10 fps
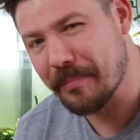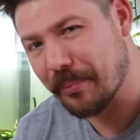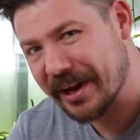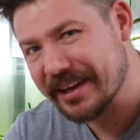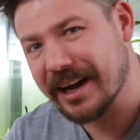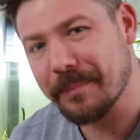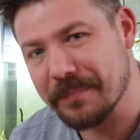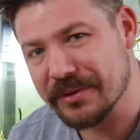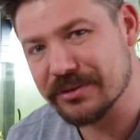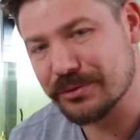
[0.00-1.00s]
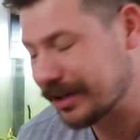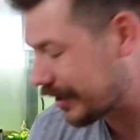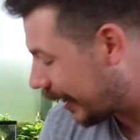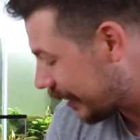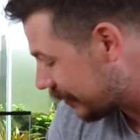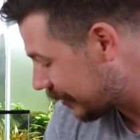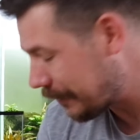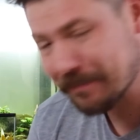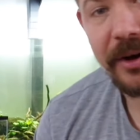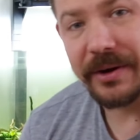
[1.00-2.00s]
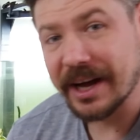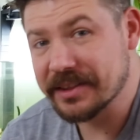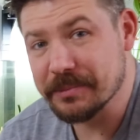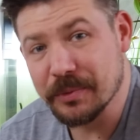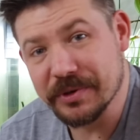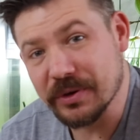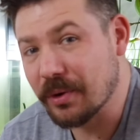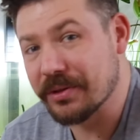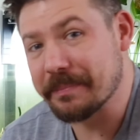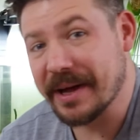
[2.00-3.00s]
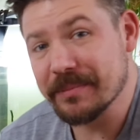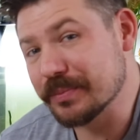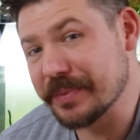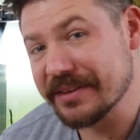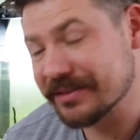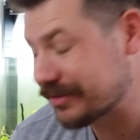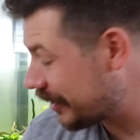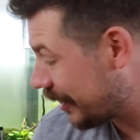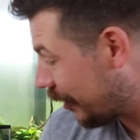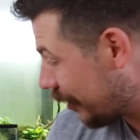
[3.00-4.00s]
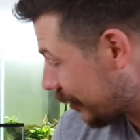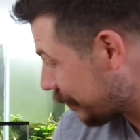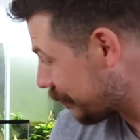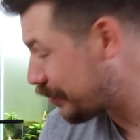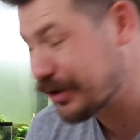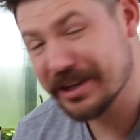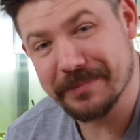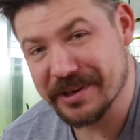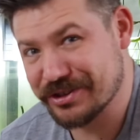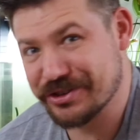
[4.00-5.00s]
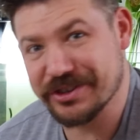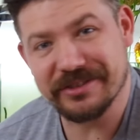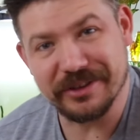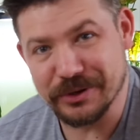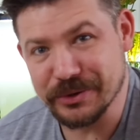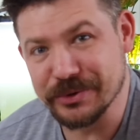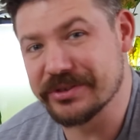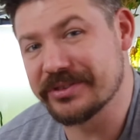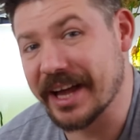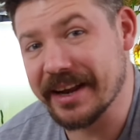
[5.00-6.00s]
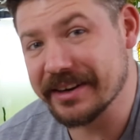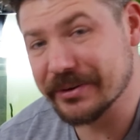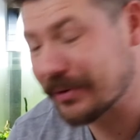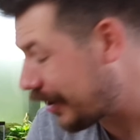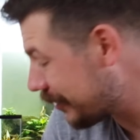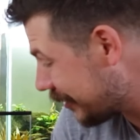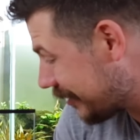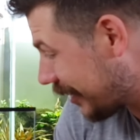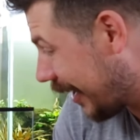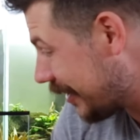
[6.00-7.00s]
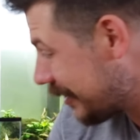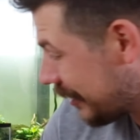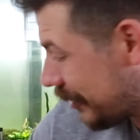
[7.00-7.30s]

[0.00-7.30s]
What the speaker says: break up the straight lines. Now, at the moment, all of the bamboo pieces, they are pretty much just loose standing around inside.